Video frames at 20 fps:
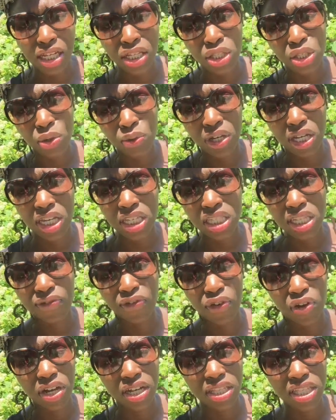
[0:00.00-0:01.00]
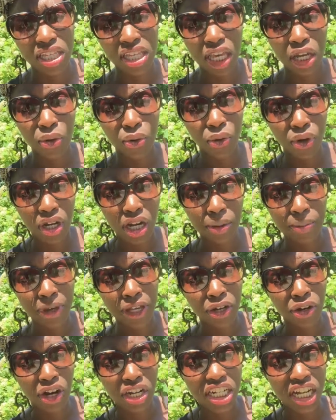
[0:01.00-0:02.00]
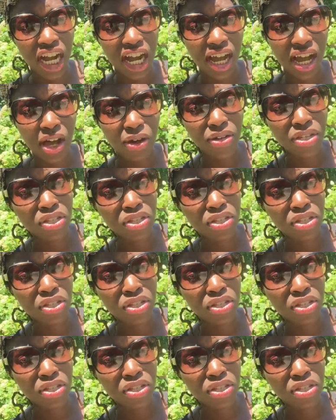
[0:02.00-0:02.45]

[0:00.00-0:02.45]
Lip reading: It's so easy for us to get caught up in our child.